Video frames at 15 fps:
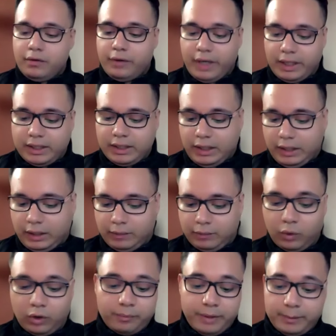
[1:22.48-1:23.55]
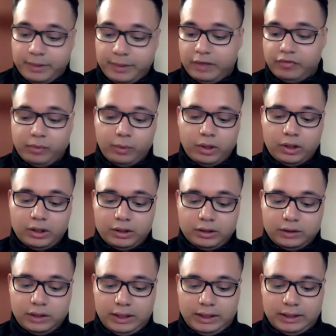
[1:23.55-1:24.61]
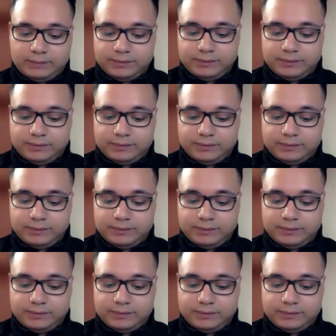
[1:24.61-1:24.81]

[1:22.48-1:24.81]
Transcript: right? Or maybe if you want to